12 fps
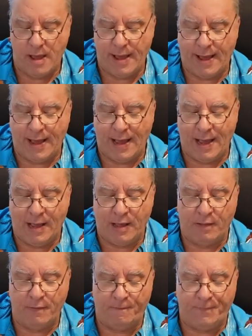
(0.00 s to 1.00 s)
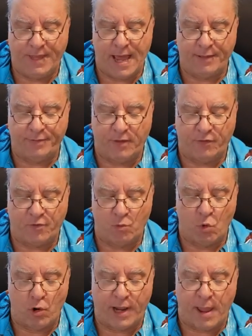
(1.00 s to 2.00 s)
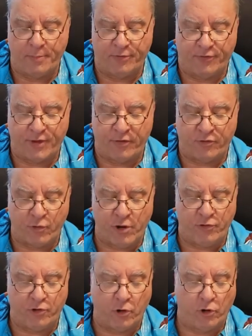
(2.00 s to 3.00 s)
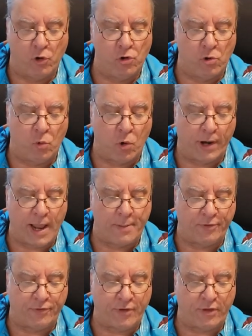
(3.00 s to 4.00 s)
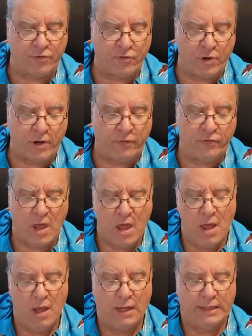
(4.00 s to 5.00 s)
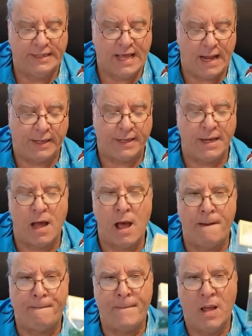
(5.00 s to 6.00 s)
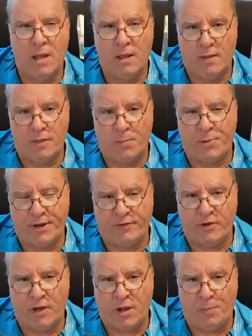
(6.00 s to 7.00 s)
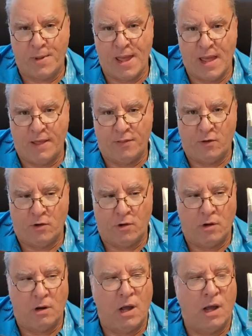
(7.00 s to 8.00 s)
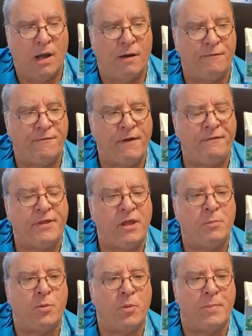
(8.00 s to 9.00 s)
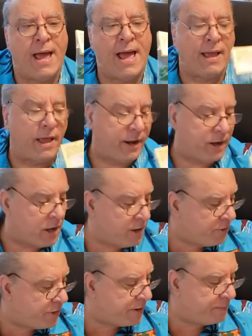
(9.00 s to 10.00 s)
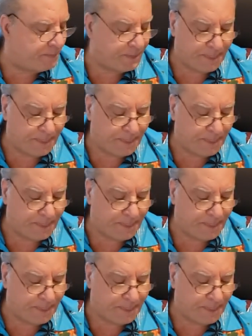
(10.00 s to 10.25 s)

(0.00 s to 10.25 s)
Got these from War Games Accessories. You can Google wargamesaccessories.com. They're pretty cheap, and they're 50 per bag. I got 100.